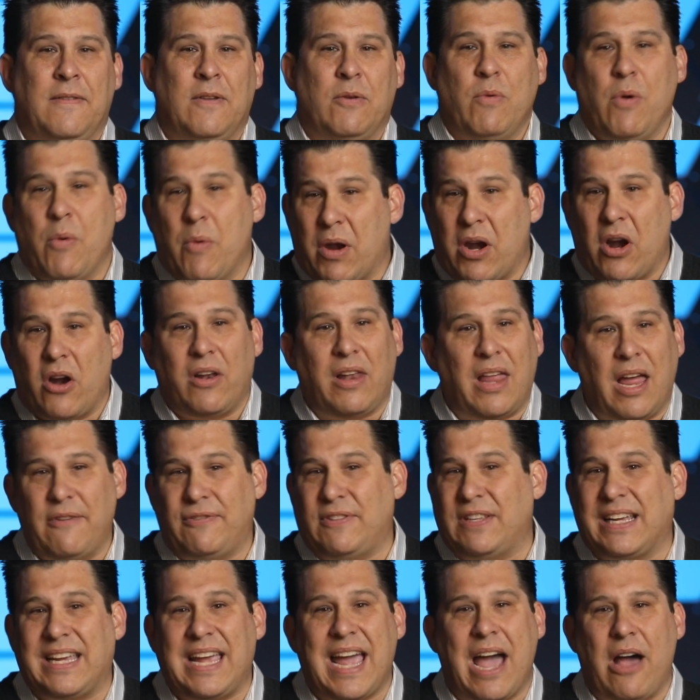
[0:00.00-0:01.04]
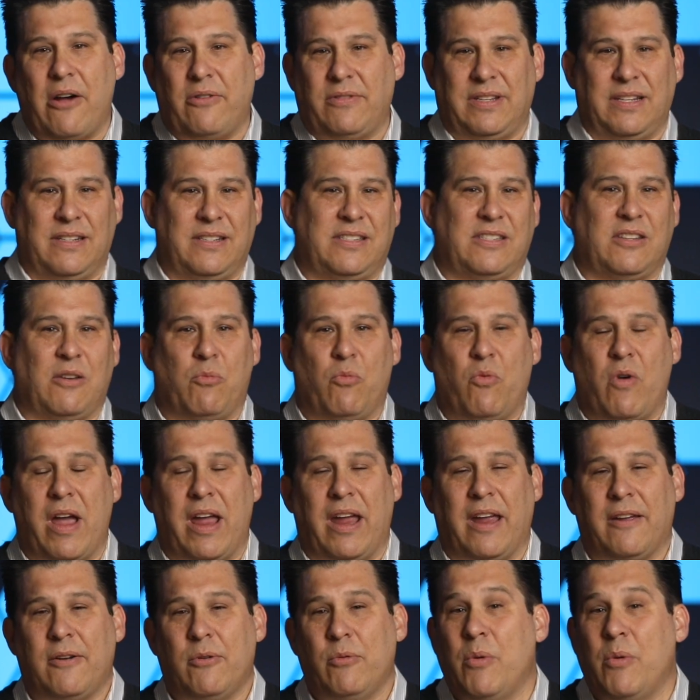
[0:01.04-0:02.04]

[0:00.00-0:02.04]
We want our life to count in some way.